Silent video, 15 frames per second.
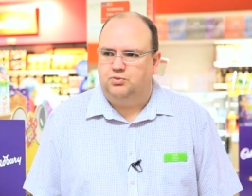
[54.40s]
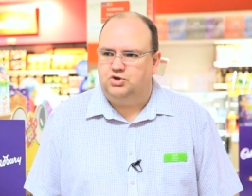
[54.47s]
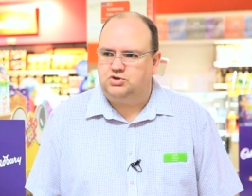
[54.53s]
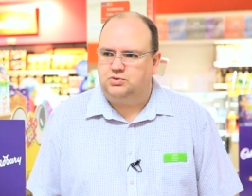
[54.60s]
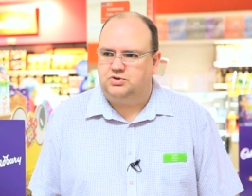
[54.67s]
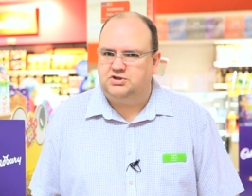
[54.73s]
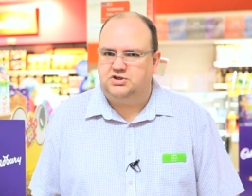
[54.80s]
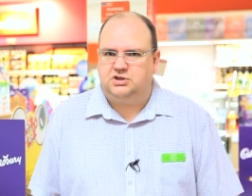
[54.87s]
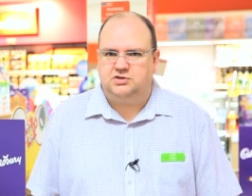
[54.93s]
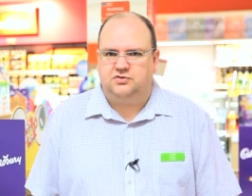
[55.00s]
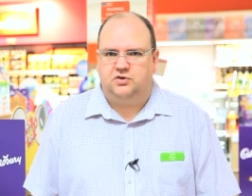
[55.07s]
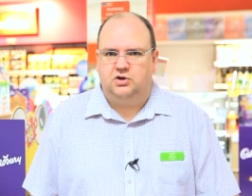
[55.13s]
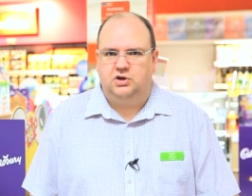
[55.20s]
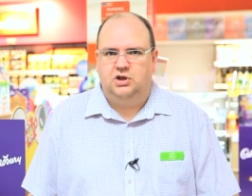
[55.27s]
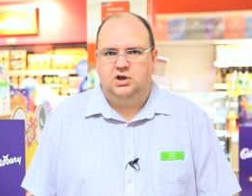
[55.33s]
most of our sales
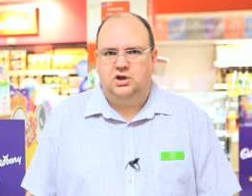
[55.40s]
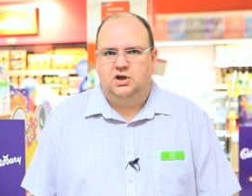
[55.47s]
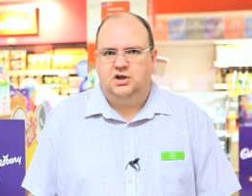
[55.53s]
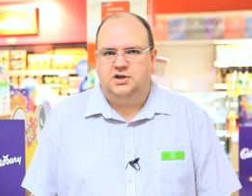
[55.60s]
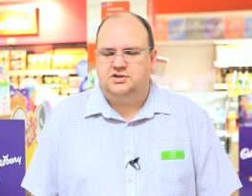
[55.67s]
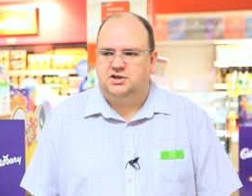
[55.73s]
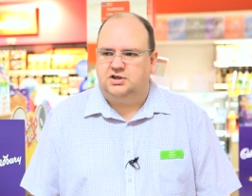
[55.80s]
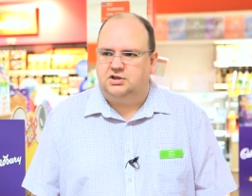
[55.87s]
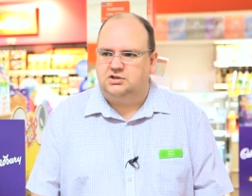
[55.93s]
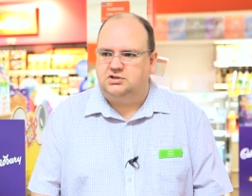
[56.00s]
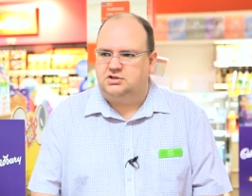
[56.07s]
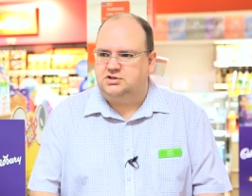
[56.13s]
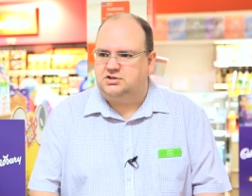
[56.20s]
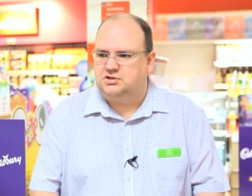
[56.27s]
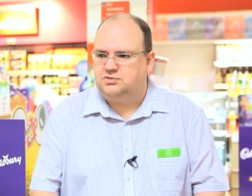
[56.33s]
from. Singles
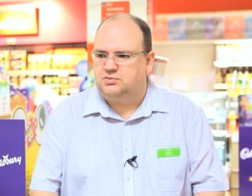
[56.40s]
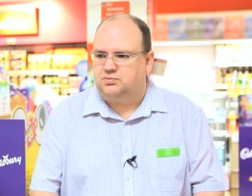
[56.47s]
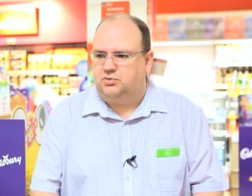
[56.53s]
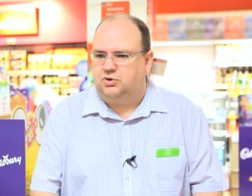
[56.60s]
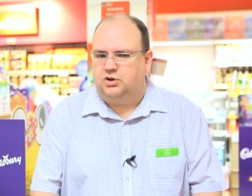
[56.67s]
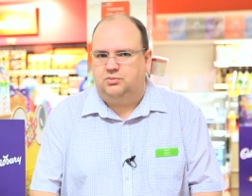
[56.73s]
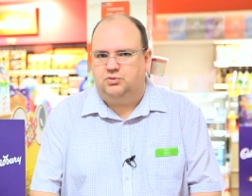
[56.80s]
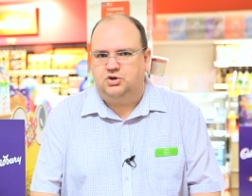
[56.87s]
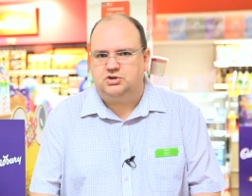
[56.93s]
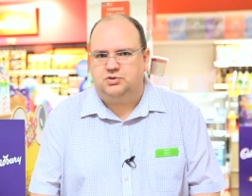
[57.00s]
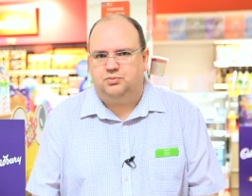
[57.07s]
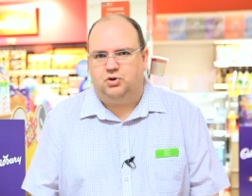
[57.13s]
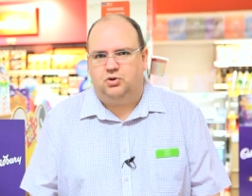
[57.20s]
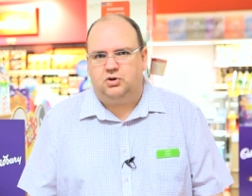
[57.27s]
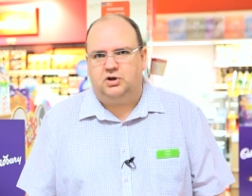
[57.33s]
is one of the most
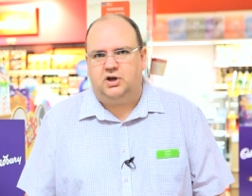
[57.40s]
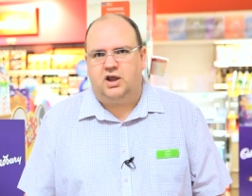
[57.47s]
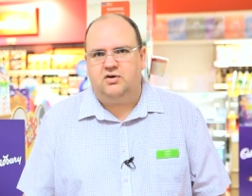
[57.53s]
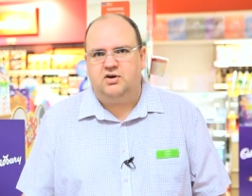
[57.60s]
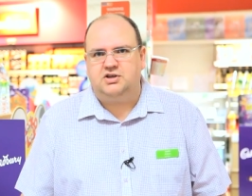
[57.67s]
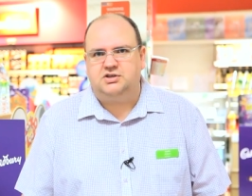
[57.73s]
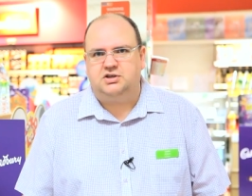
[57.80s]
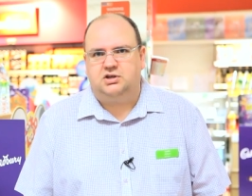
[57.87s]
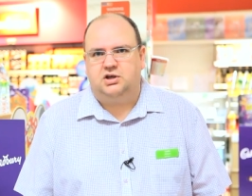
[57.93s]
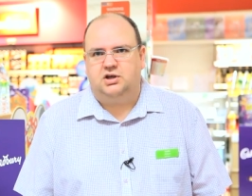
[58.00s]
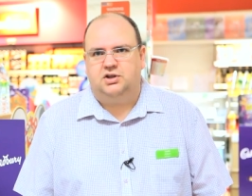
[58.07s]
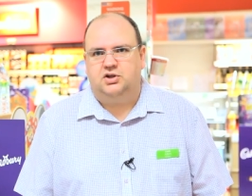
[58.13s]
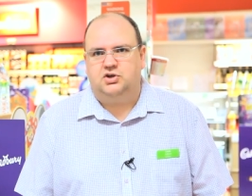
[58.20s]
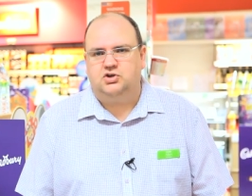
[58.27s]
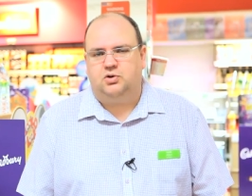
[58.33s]
important areas
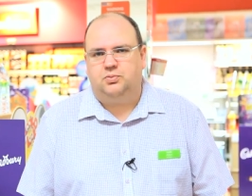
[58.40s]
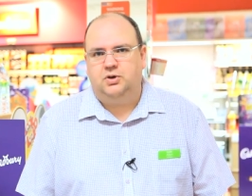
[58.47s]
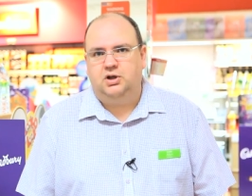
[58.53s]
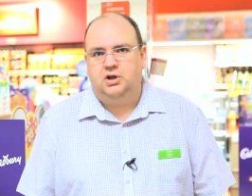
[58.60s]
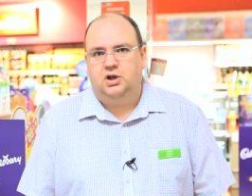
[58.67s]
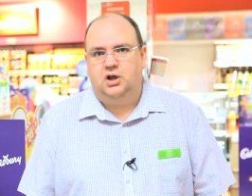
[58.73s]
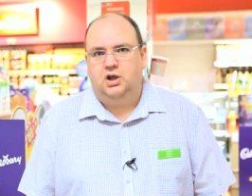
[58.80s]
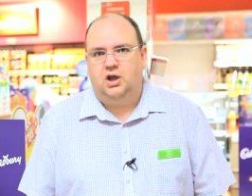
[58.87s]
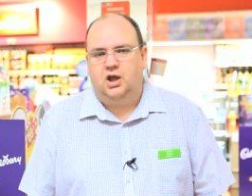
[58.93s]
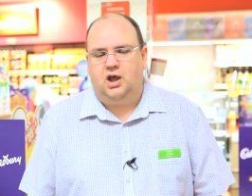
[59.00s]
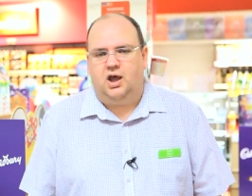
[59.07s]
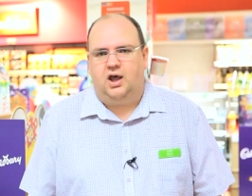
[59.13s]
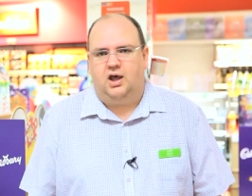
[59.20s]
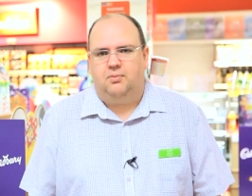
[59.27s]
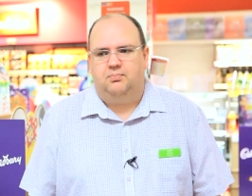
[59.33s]
in the shop.
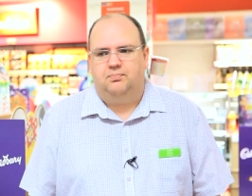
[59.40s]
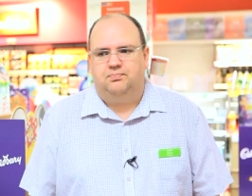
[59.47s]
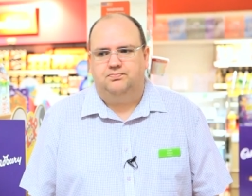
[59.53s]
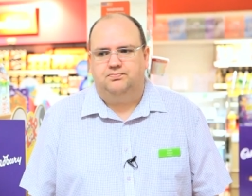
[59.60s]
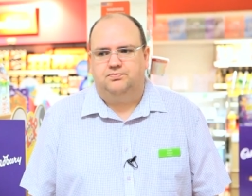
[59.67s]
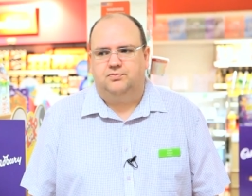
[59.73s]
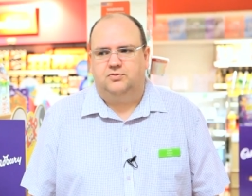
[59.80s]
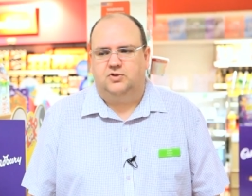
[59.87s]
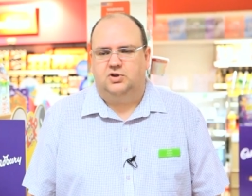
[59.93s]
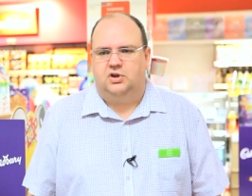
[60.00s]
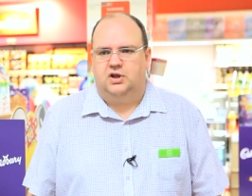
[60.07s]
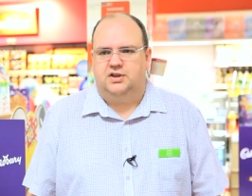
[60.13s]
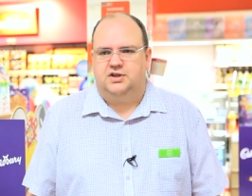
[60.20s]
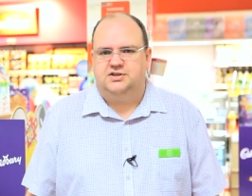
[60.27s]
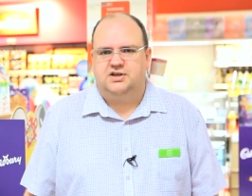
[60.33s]
Um,
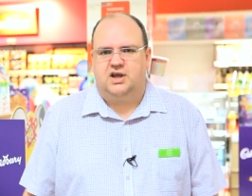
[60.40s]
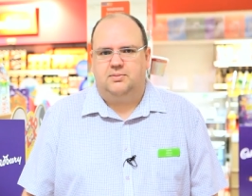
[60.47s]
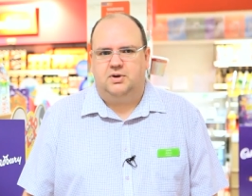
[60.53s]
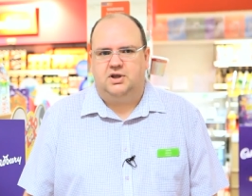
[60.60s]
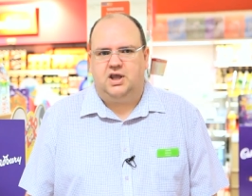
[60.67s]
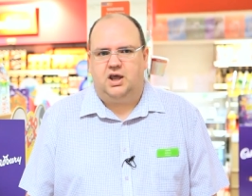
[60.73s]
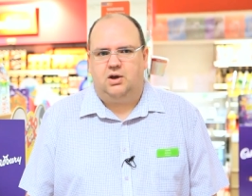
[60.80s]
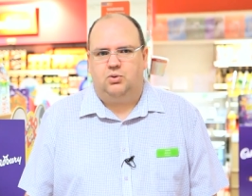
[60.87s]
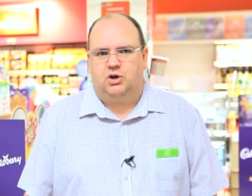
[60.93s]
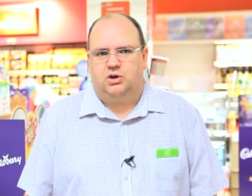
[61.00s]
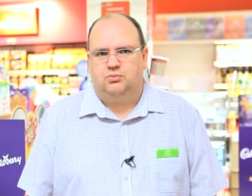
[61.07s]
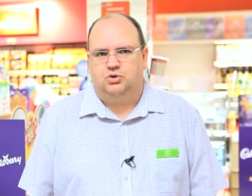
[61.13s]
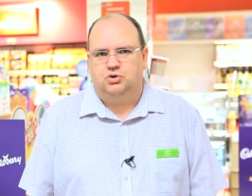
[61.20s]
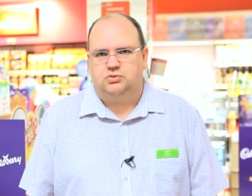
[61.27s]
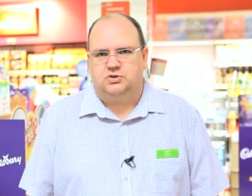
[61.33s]
this time of year we
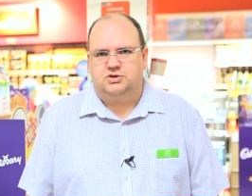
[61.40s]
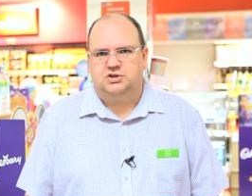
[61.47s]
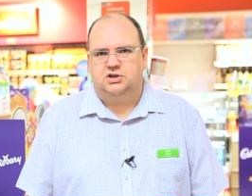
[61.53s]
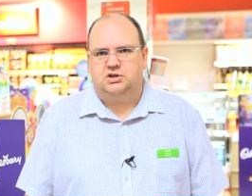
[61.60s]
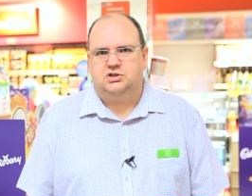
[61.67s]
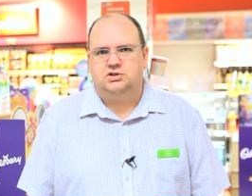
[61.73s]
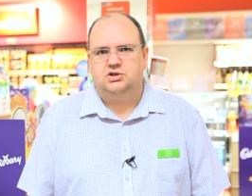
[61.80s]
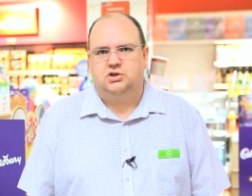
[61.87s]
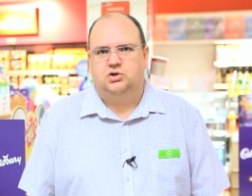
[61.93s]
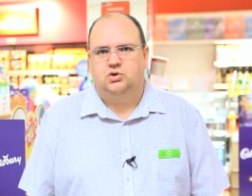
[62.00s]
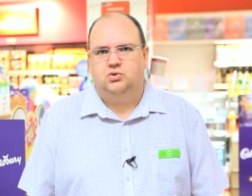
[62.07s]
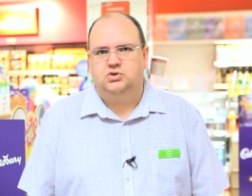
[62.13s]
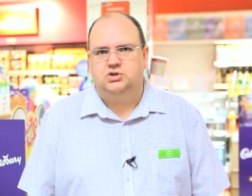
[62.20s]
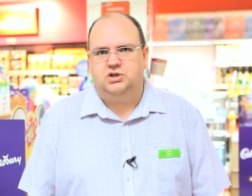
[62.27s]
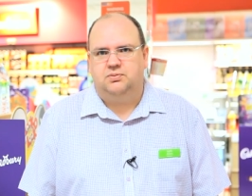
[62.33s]
can boost our sales
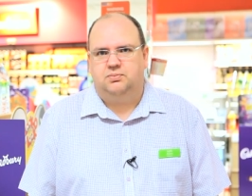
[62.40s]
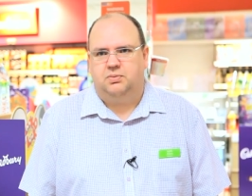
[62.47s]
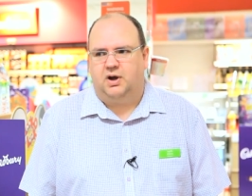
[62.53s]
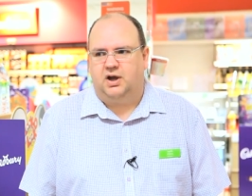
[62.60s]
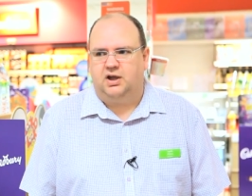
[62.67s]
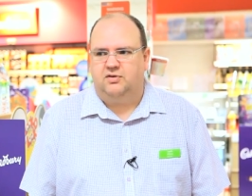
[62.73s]
hugely by